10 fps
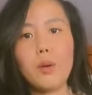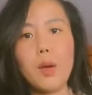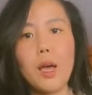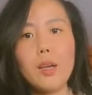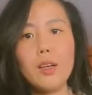
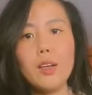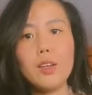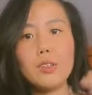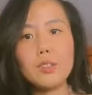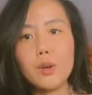Okay?
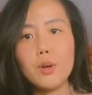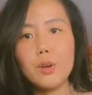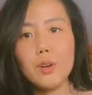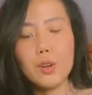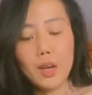So
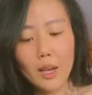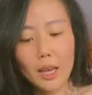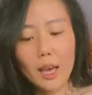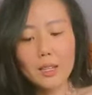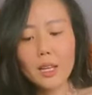
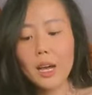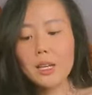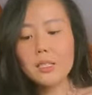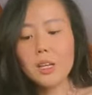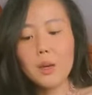again,
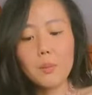guys,